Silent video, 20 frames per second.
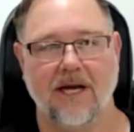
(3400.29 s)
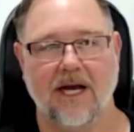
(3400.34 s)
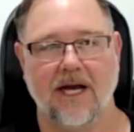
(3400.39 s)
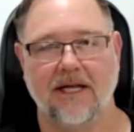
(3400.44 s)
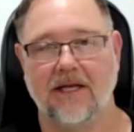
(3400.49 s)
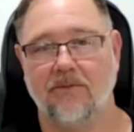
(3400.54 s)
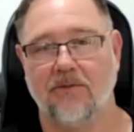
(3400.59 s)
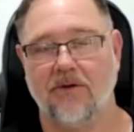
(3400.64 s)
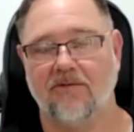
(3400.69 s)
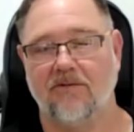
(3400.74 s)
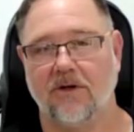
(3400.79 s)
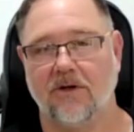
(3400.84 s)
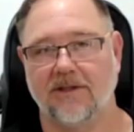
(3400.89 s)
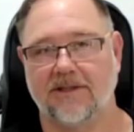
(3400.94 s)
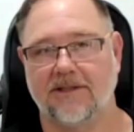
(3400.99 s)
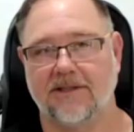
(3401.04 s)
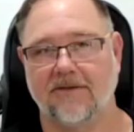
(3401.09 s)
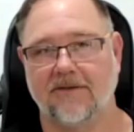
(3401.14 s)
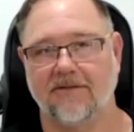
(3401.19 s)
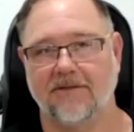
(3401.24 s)
And then we've got
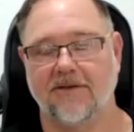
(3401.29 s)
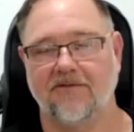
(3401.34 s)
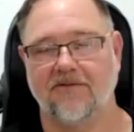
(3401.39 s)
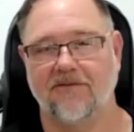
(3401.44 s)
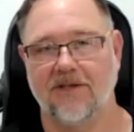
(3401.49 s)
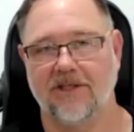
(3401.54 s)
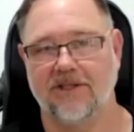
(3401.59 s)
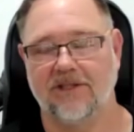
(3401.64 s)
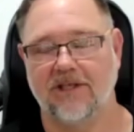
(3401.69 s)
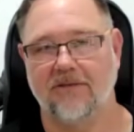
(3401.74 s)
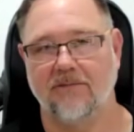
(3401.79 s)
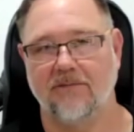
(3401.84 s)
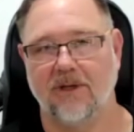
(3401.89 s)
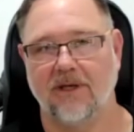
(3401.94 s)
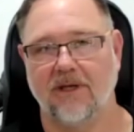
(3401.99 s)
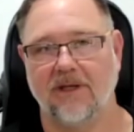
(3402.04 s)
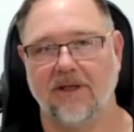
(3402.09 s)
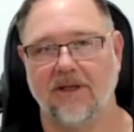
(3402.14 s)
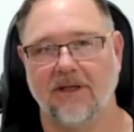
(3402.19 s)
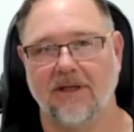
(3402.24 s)
Self-Sufficing
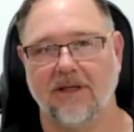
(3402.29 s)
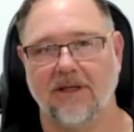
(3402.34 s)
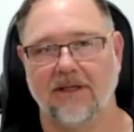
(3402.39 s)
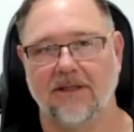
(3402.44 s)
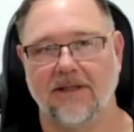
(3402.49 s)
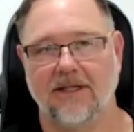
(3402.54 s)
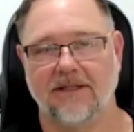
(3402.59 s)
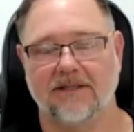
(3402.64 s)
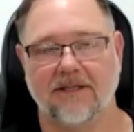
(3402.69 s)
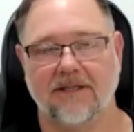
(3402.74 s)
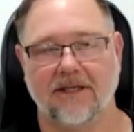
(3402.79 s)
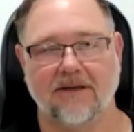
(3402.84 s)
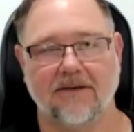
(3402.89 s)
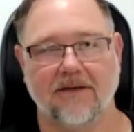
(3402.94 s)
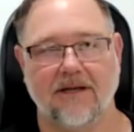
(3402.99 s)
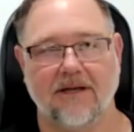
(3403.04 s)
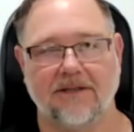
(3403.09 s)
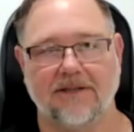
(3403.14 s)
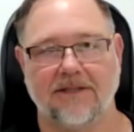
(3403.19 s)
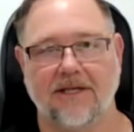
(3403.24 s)
Me. That's
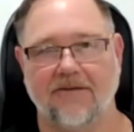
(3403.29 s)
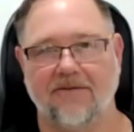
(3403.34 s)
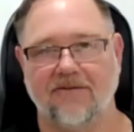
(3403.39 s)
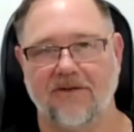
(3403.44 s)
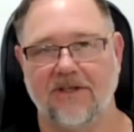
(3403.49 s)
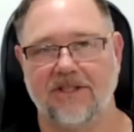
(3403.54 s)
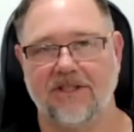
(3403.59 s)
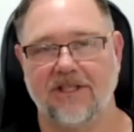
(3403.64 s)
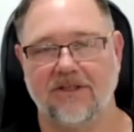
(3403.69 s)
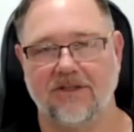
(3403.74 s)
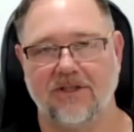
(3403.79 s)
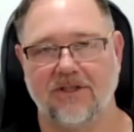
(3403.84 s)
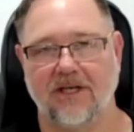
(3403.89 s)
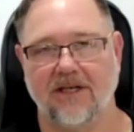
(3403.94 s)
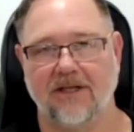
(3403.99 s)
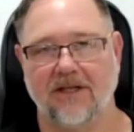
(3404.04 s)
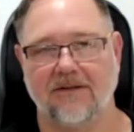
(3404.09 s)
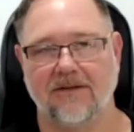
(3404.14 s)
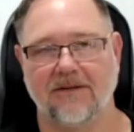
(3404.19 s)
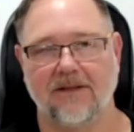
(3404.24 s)
our fishing
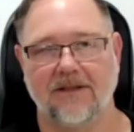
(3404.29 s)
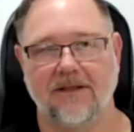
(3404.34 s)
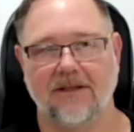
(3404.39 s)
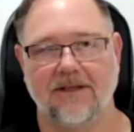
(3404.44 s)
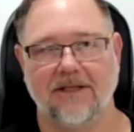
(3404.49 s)
channel.